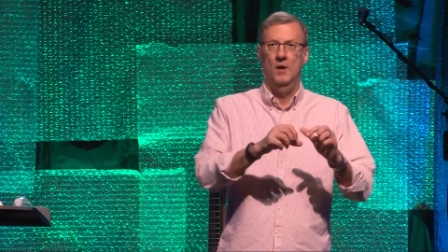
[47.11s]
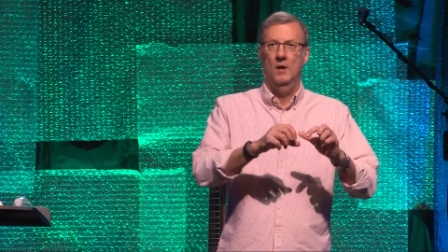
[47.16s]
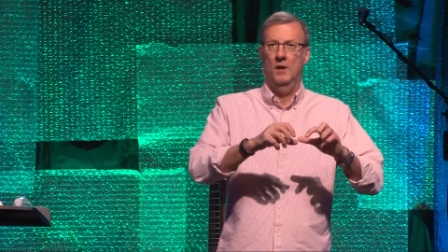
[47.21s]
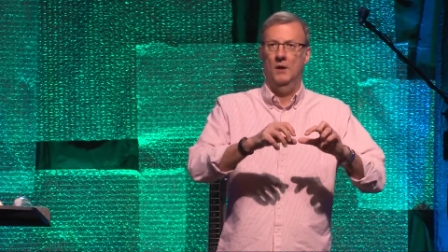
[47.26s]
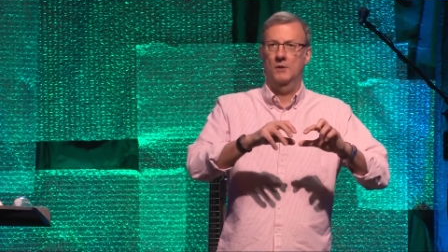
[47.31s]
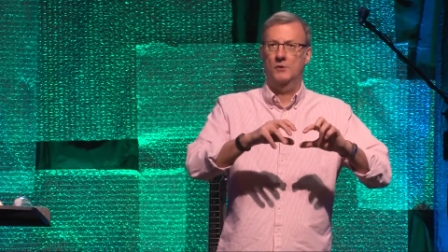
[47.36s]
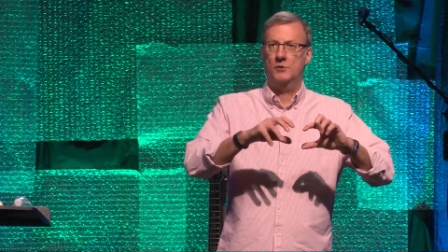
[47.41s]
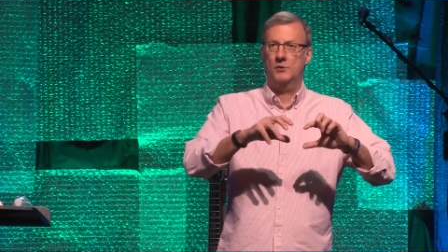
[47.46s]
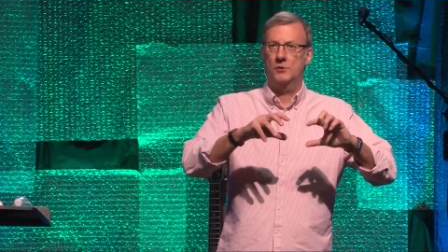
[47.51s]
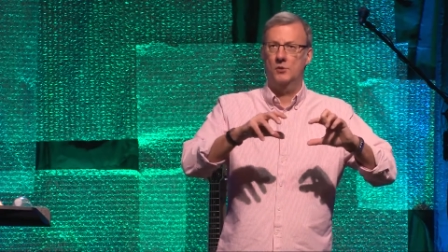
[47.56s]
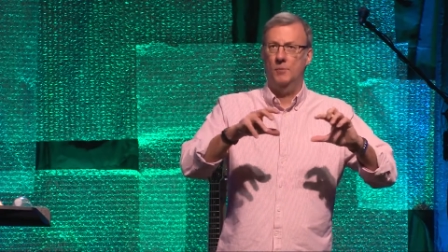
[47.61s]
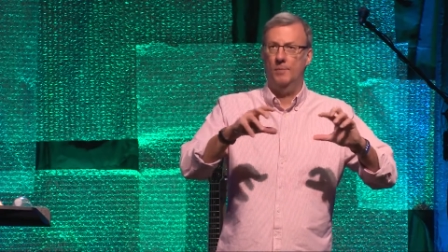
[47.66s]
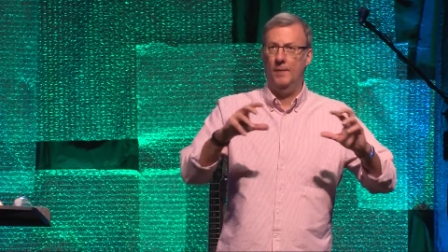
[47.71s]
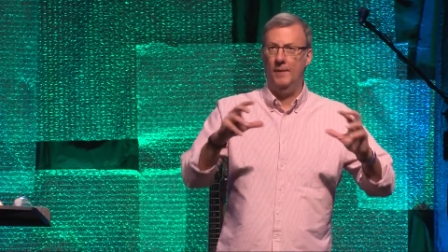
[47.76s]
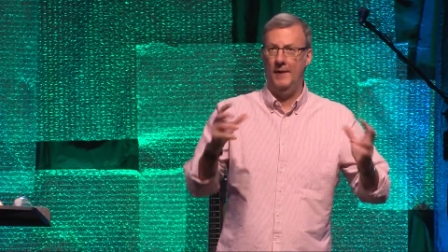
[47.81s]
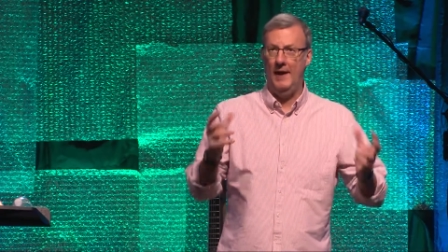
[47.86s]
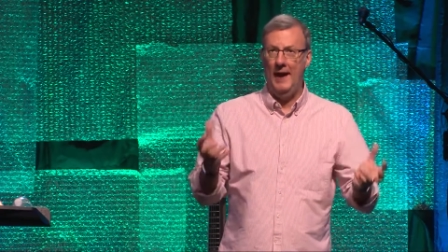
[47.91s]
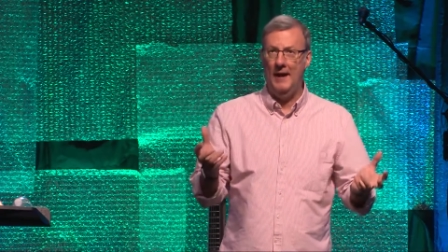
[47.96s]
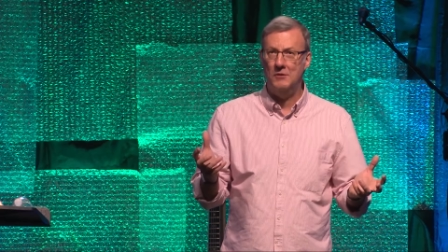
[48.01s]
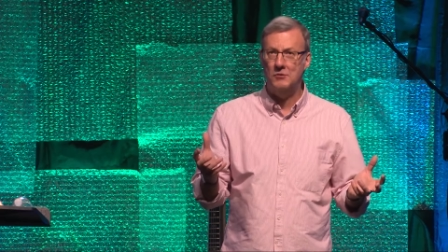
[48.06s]
a
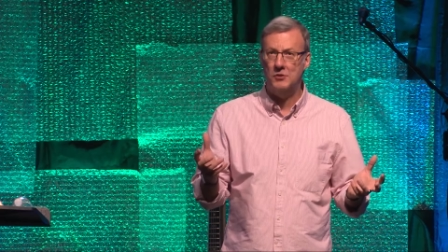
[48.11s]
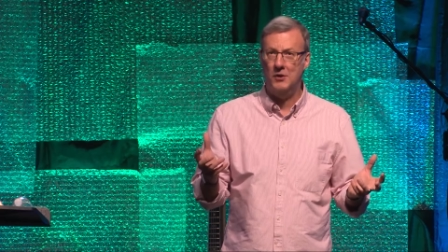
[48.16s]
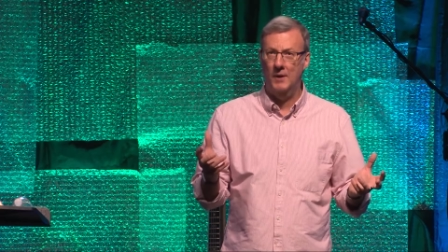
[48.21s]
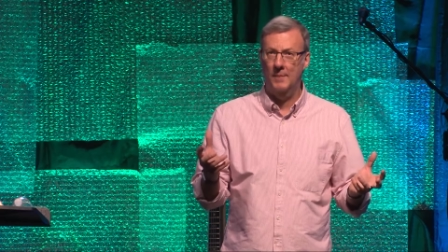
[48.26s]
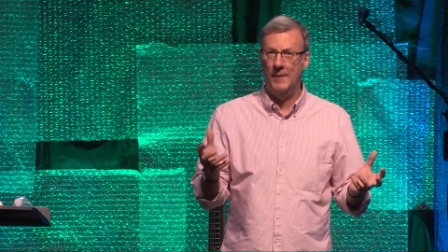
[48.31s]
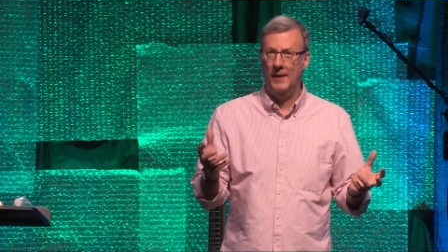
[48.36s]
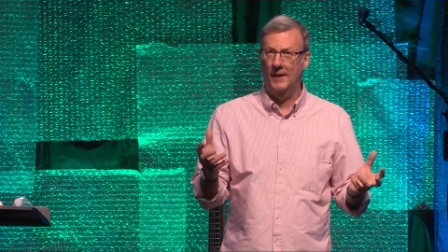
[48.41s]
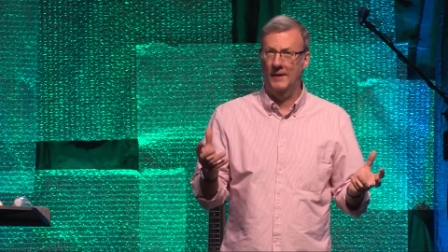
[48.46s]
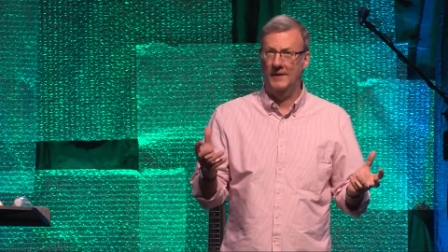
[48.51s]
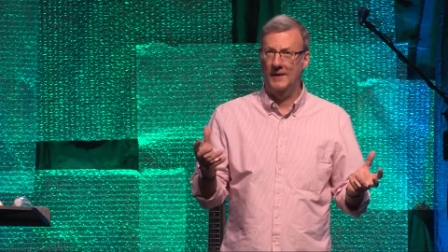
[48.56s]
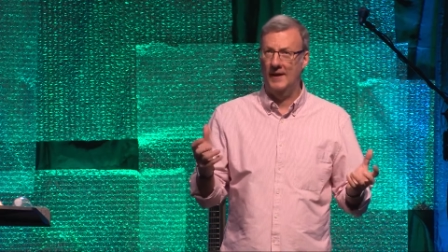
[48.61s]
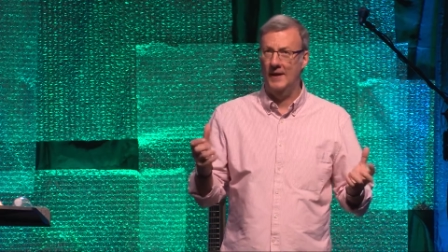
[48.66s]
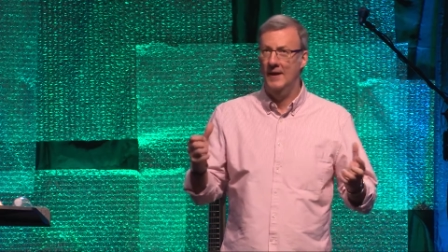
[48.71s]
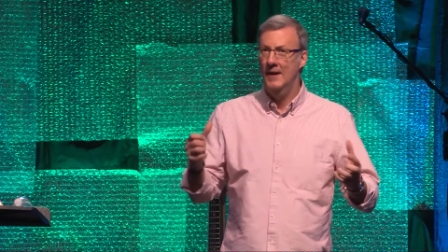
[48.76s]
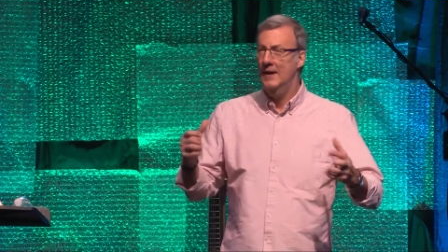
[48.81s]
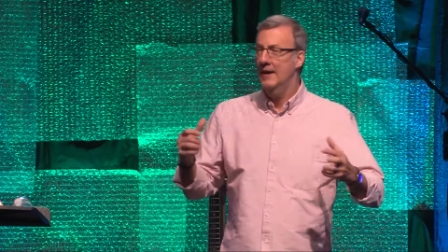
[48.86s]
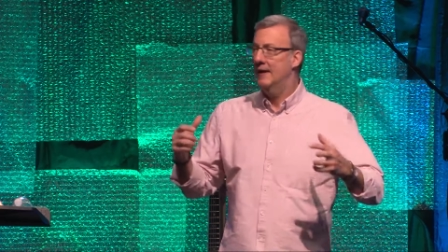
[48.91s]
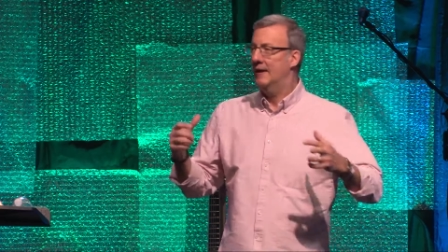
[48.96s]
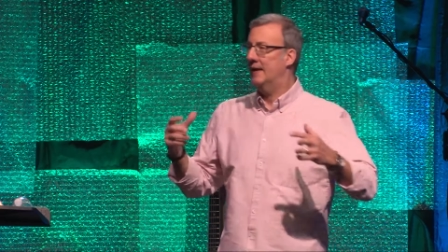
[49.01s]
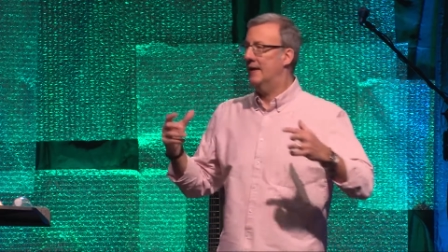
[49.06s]
supernatural ability
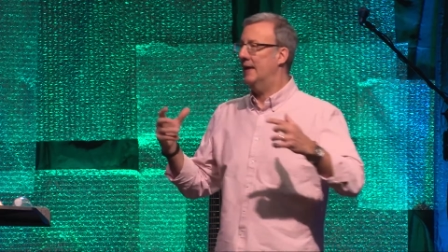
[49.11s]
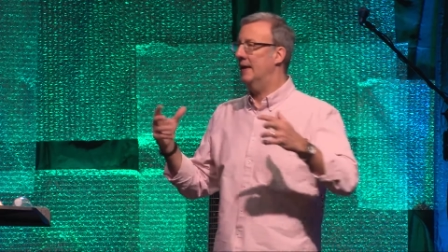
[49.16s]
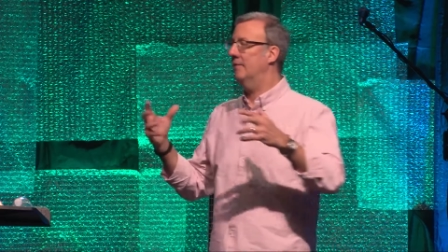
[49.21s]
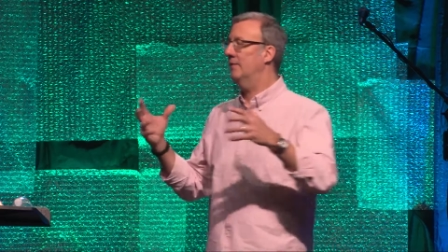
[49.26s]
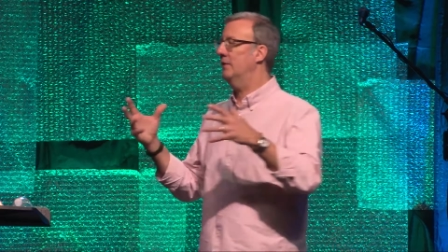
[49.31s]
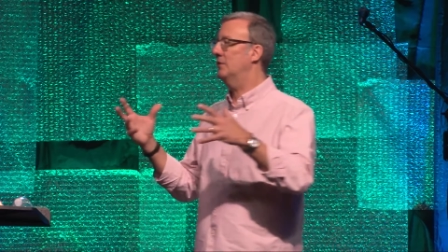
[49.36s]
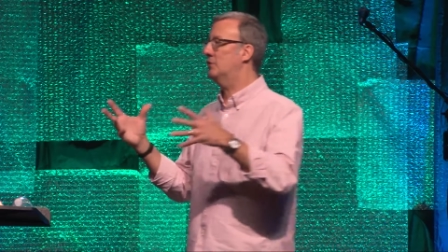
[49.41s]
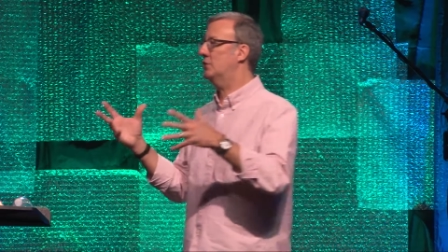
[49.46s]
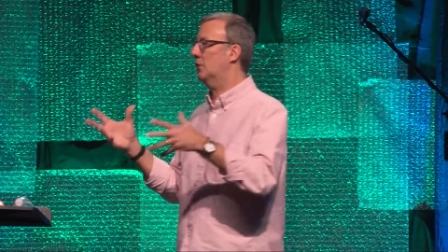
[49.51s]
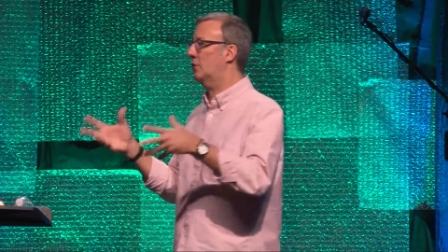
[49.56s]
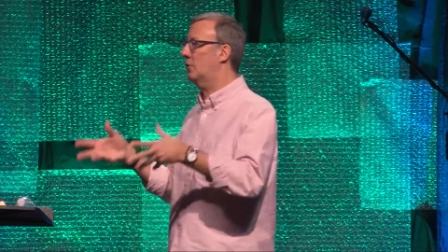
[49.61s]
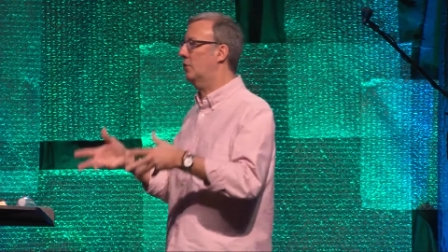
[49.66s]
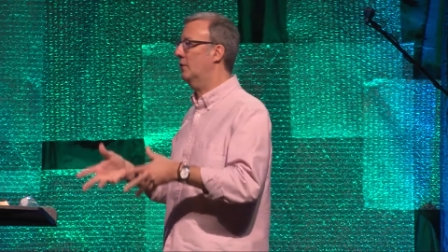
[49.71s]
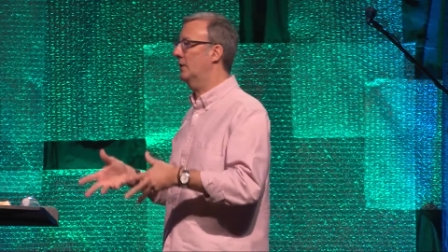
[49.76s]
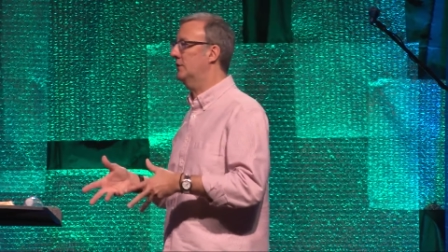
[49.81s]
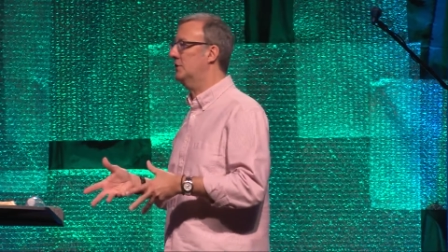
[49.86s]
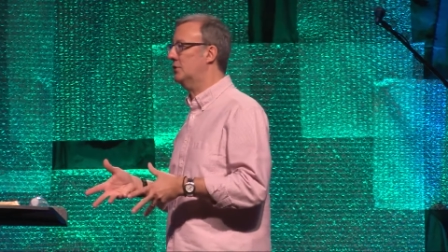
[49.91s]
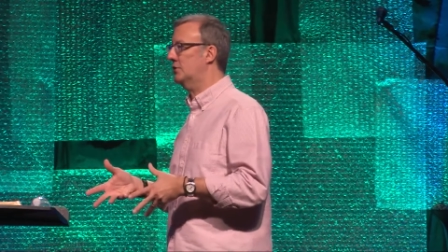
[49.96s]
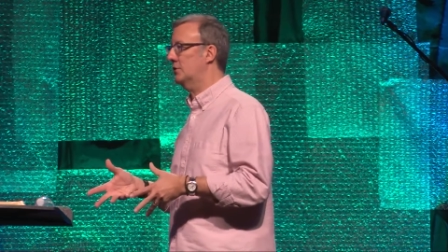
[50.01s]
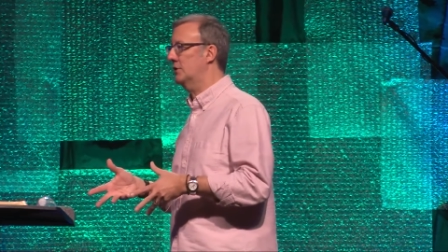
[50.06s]
given to
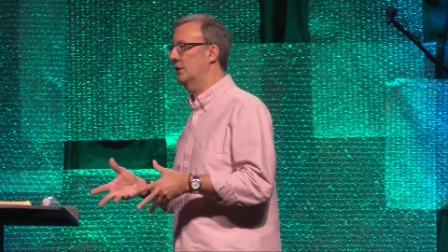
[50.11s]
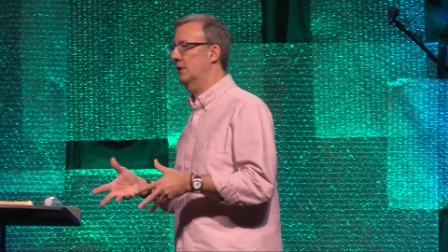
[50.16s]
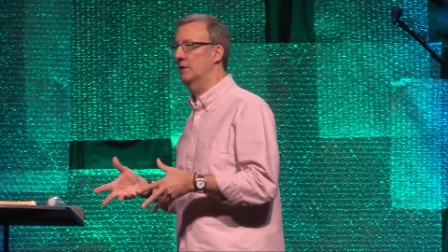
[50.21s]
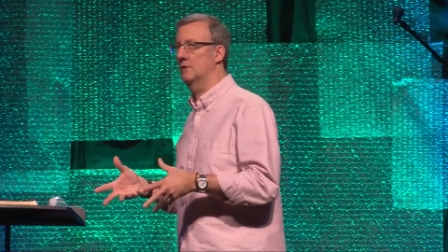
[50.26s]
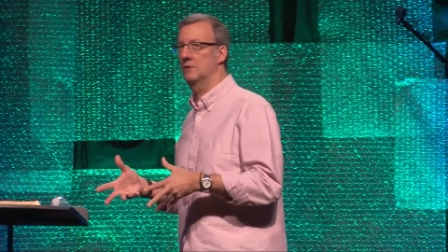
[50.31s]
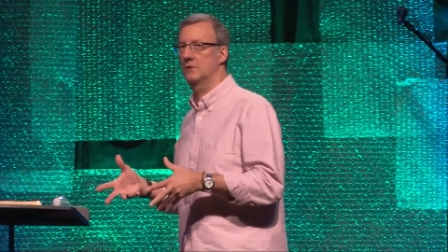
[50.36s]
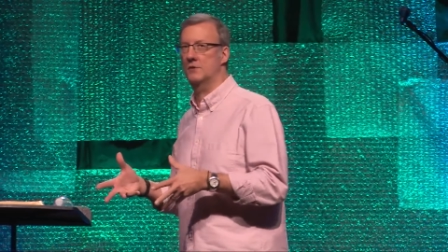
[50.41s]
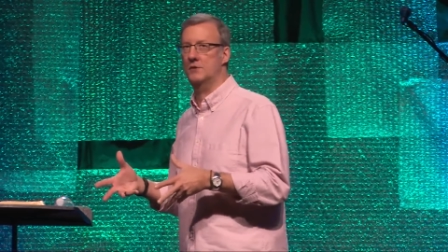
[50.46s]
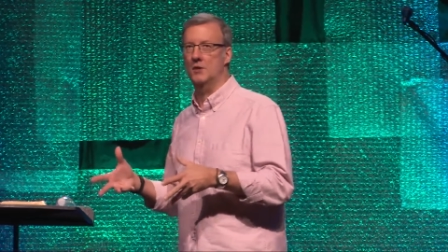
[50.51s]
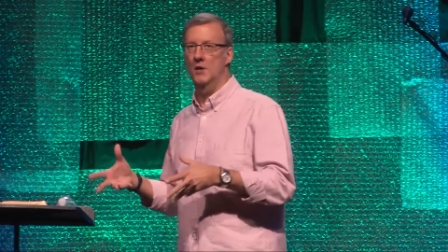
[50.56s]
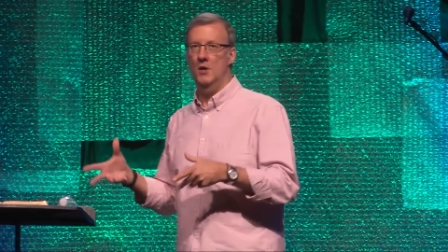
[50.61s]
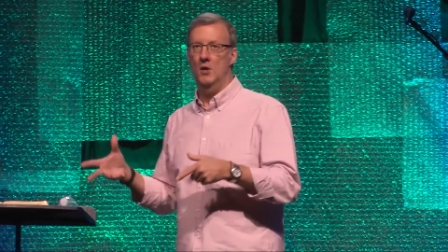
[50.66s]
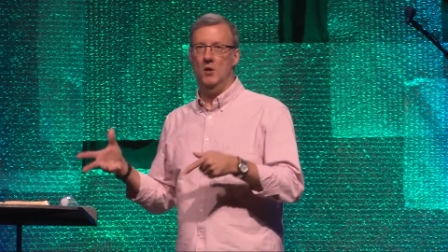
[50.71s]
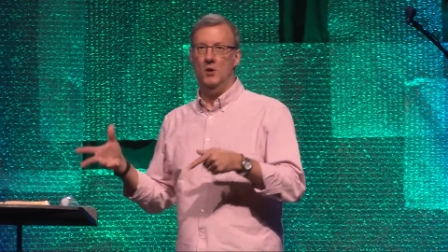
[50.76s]
Christians